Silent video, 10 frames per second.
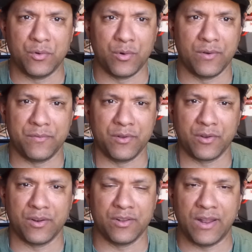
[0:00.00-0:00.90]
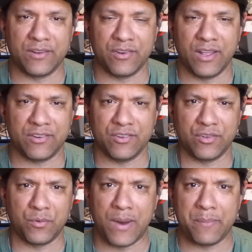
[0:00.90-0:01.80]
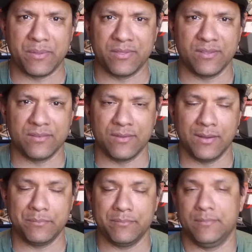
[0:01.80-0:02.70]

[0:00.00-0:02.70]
or if they're going to actually start wrapping things up.